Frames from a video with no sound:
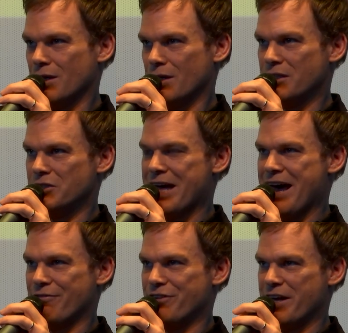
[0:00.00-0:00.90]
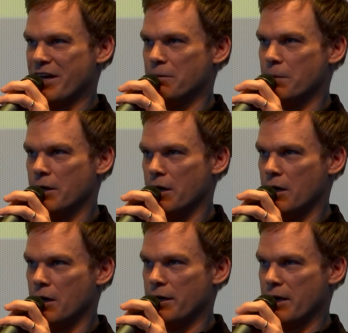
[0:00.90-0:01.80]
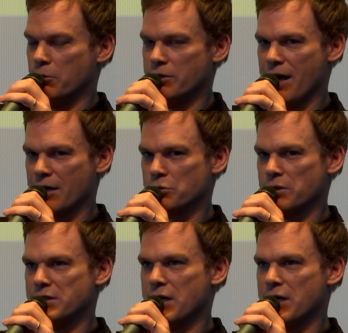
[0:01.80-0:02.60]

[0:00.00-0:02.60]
at least half dead but unable to actually